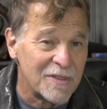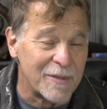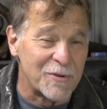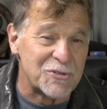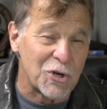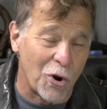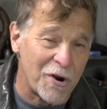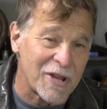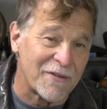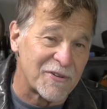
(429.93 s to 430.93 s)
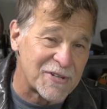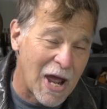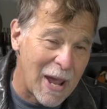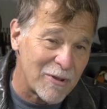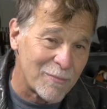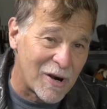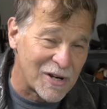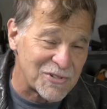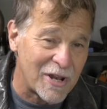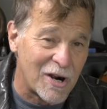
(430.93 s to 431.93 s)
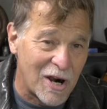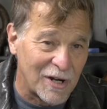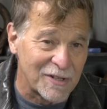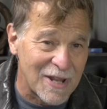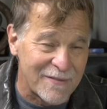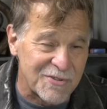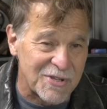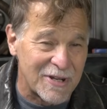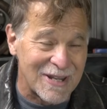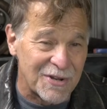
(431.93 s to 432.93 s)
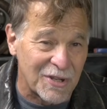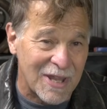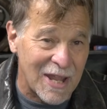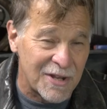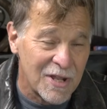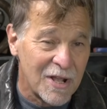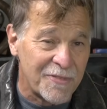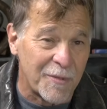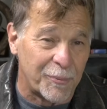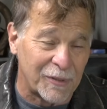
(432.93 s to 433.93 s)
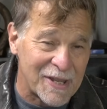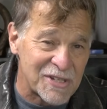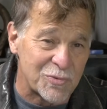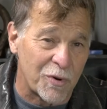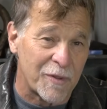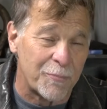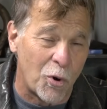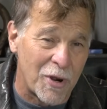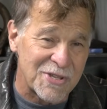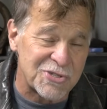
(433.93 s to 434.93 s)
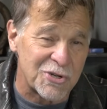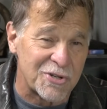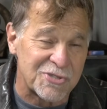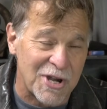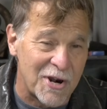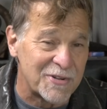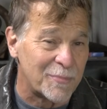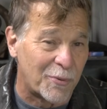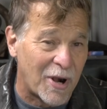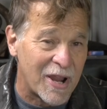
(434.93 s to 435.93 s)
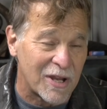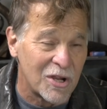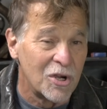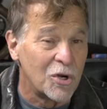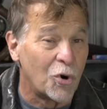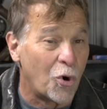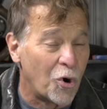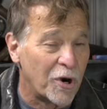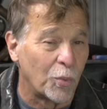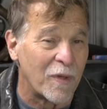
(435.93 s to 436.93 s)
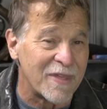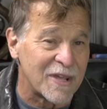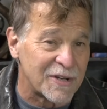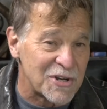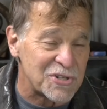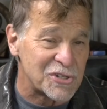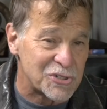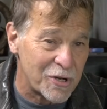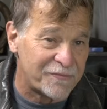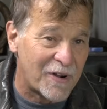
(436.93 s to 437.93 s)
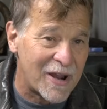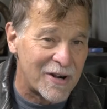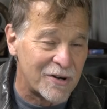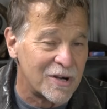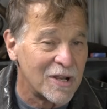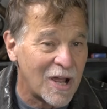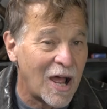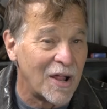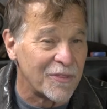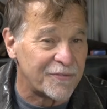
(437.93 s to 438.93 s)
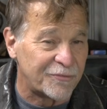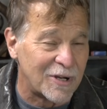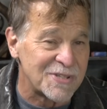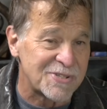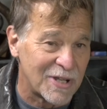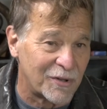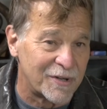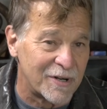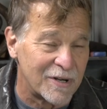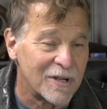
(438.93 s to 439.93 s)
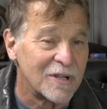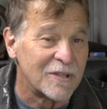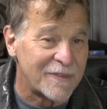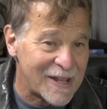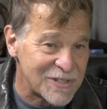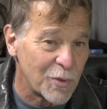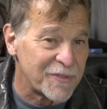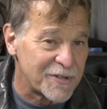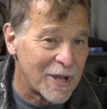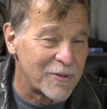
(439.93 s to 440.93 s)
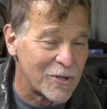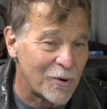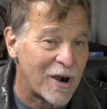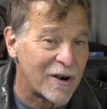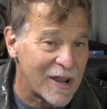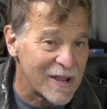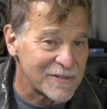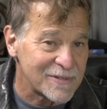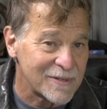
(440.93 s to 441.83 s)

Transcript: The majority of the timing marks on a Harley-Davidson indicate the place where the points should start to break or when the ignition should fire on the front cylinder. That's what the WR has.